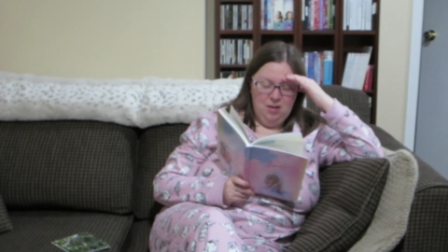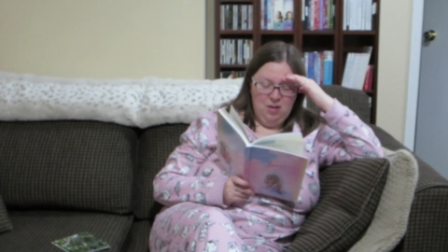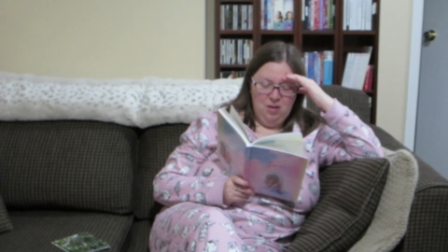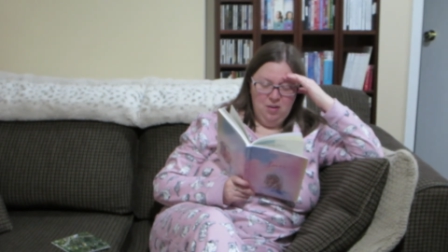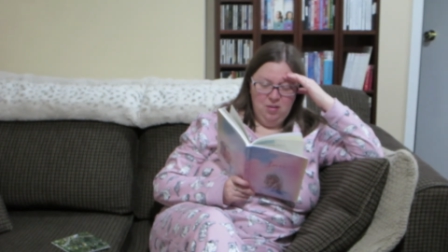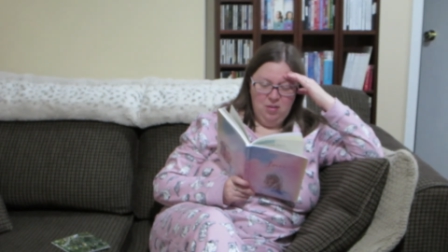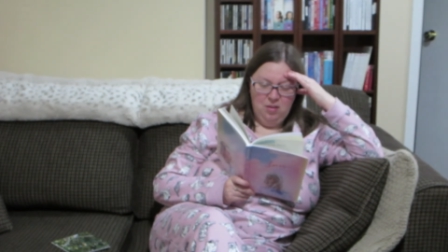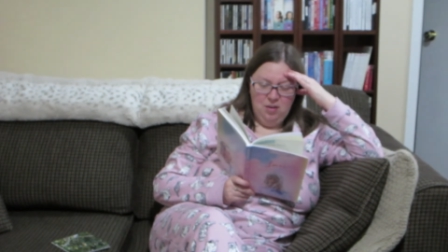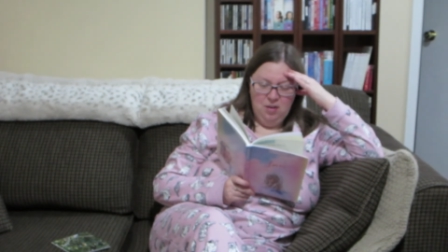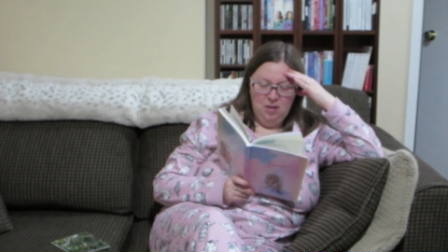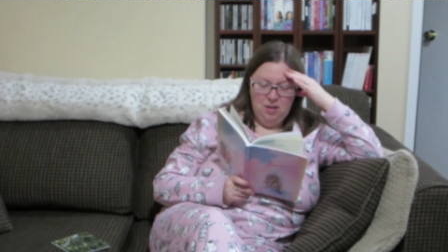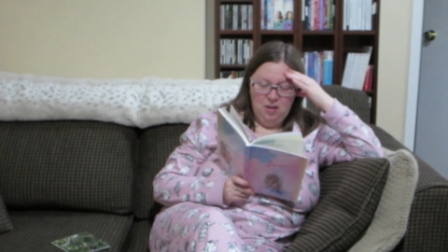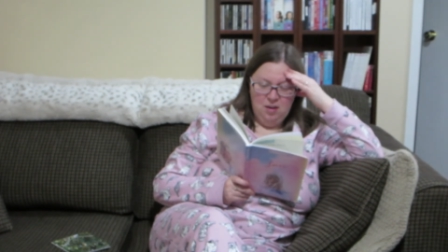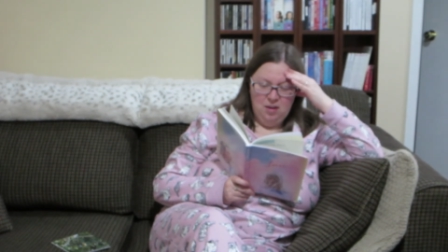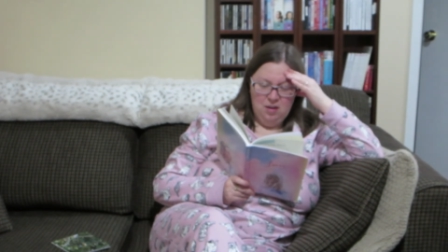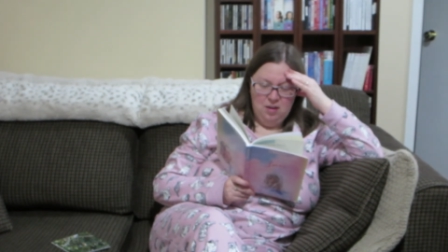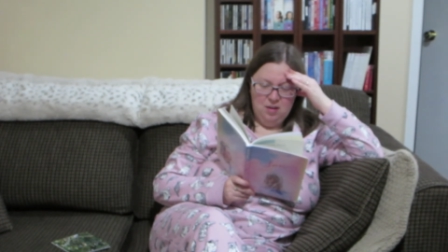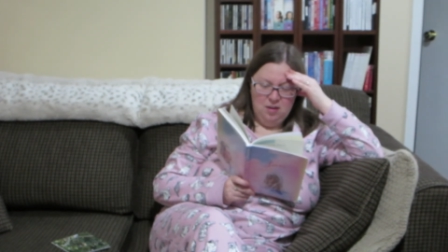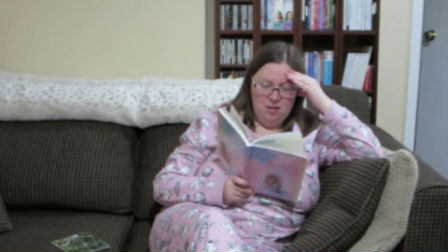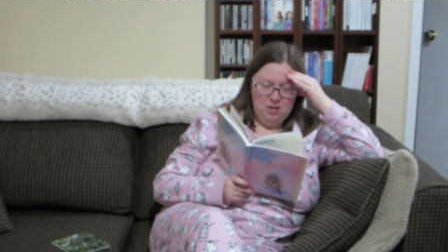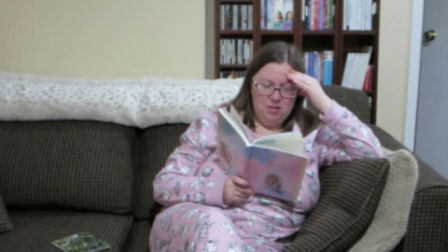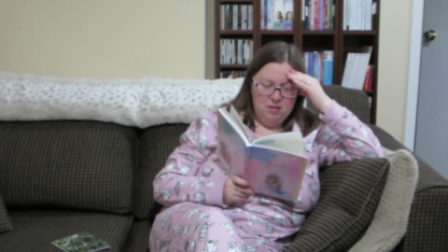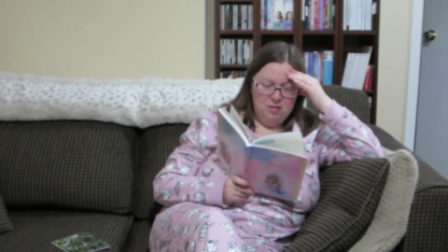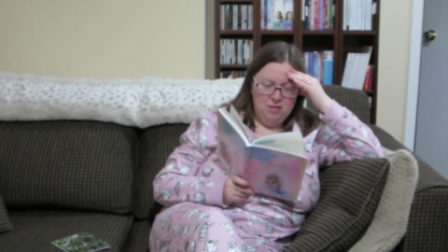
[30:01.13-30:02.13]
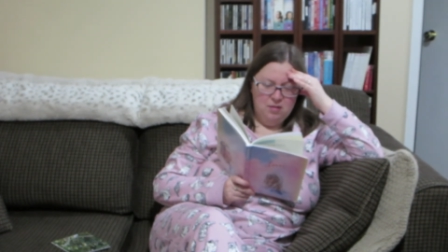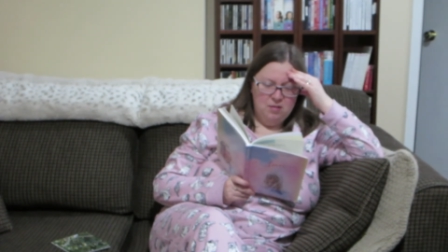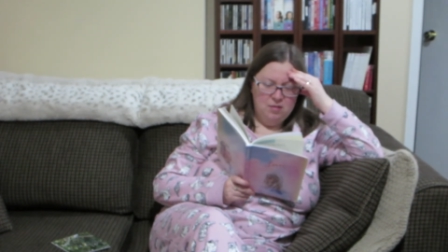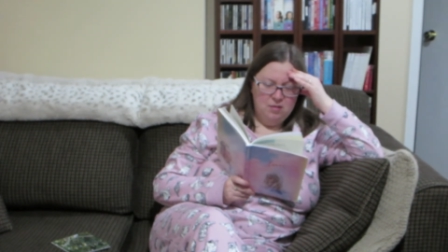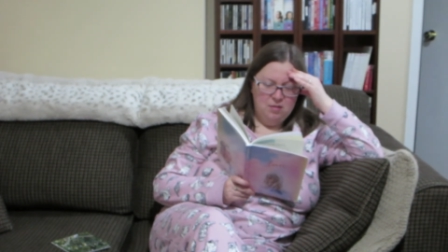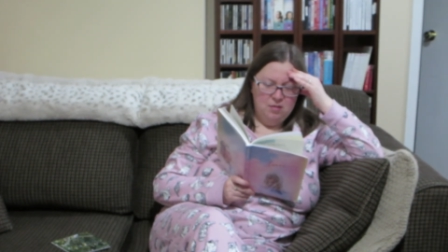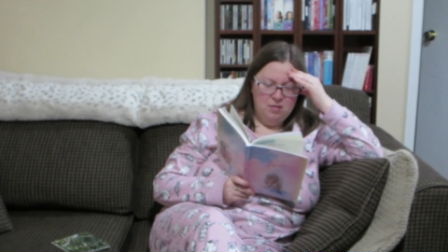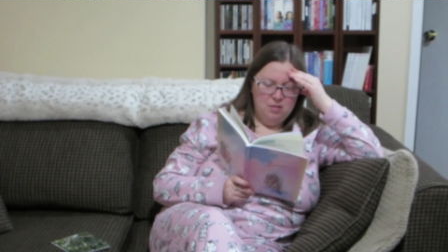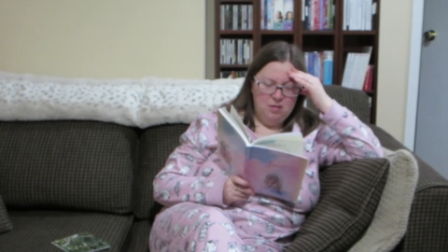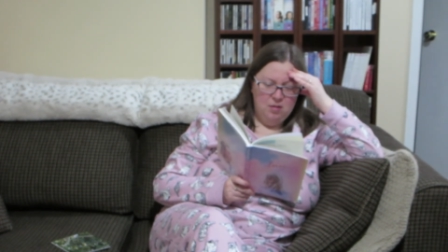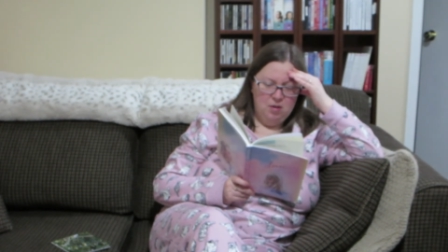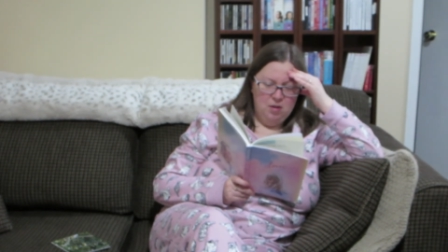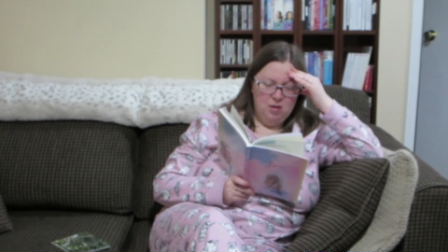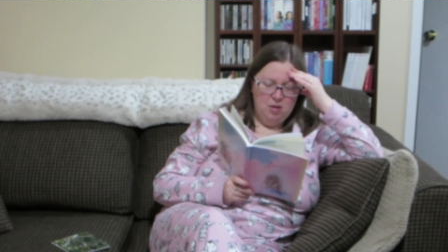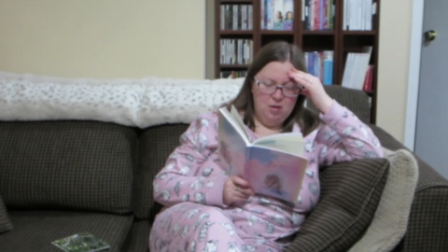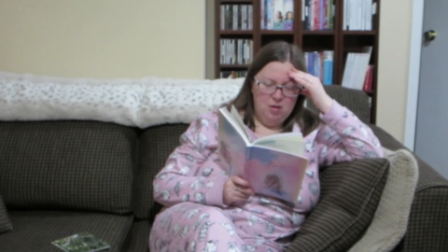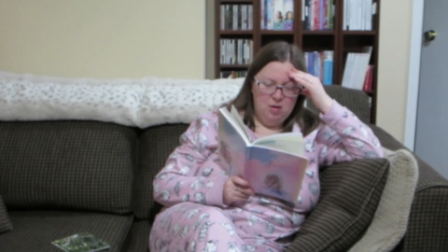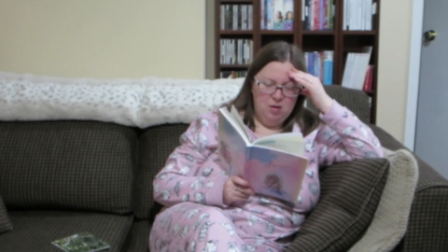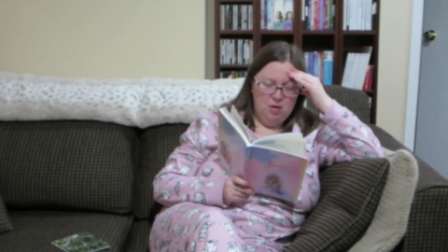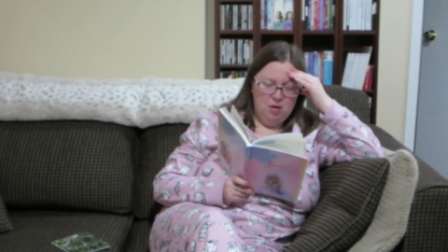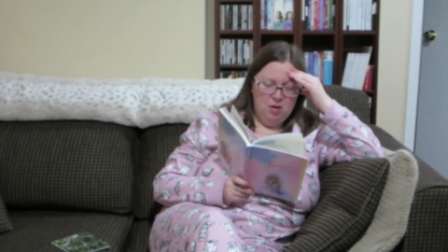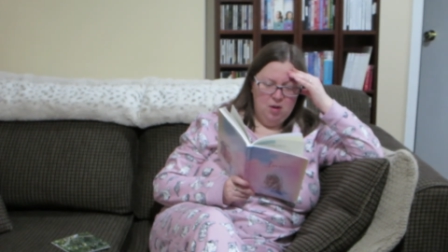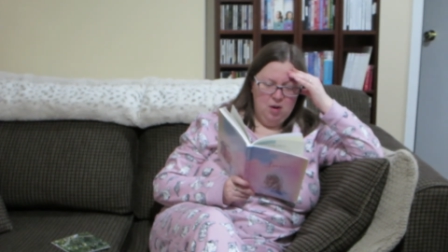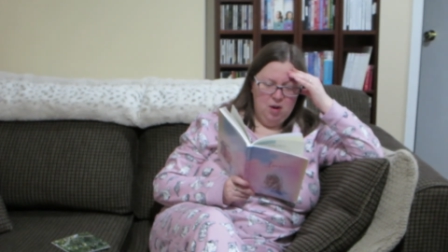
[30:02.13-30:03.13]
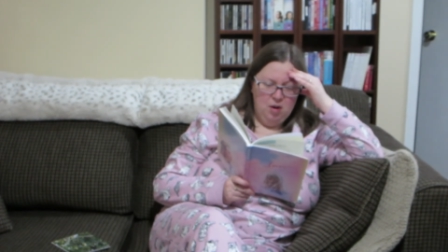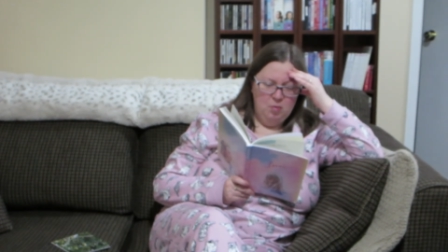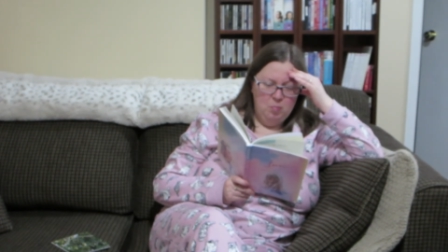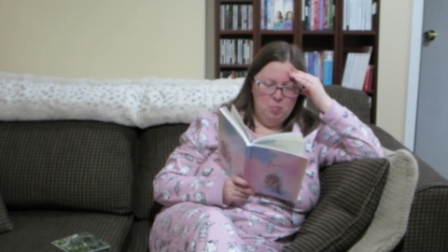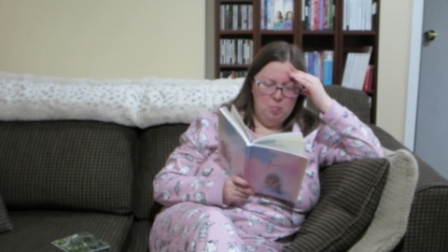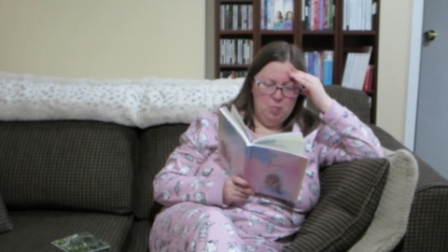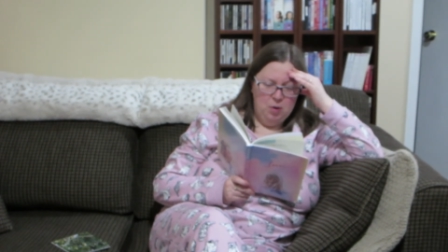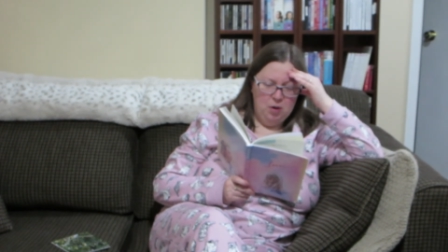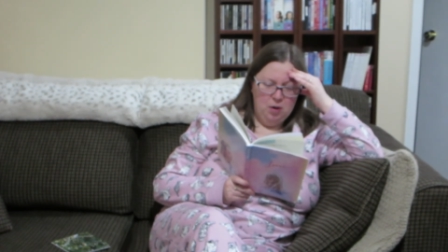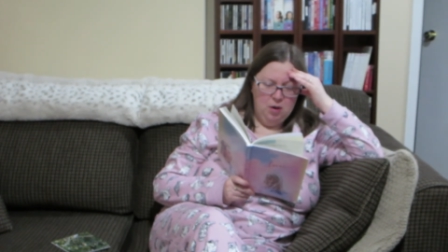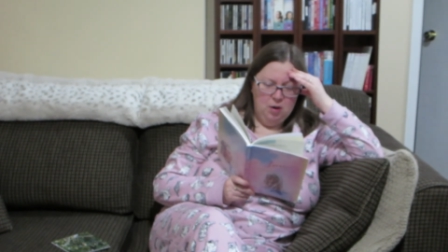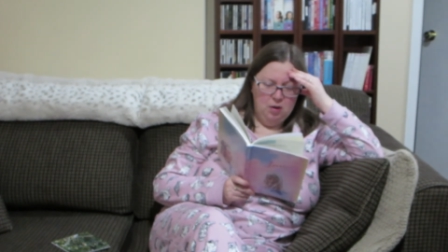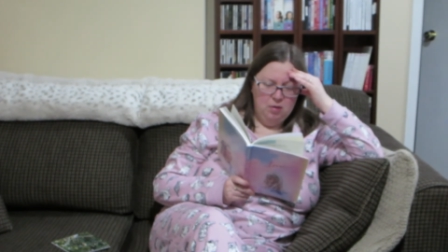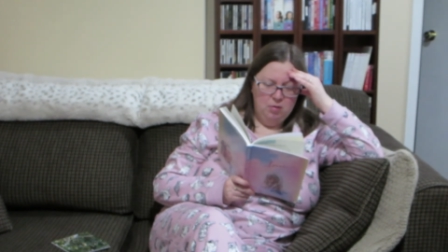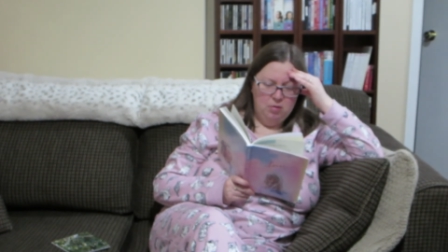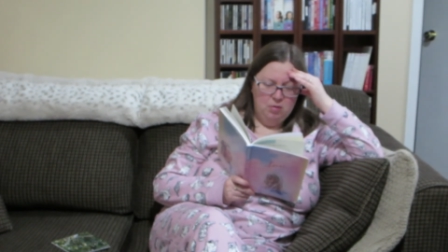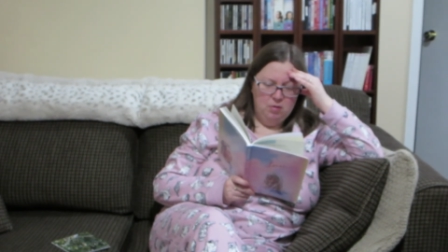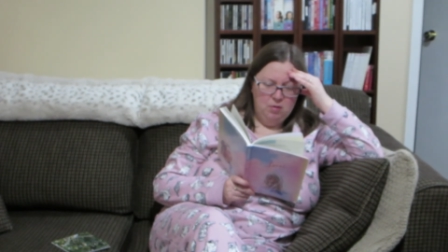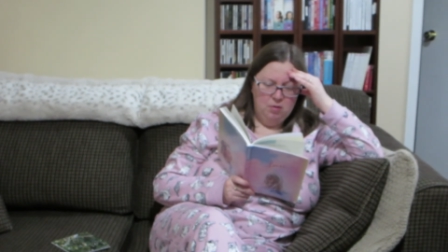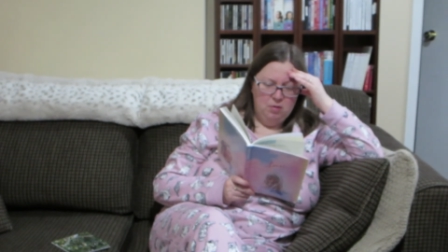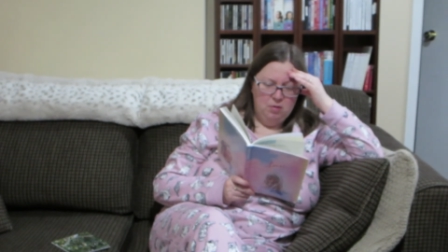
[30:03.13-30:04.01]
On the. I bought the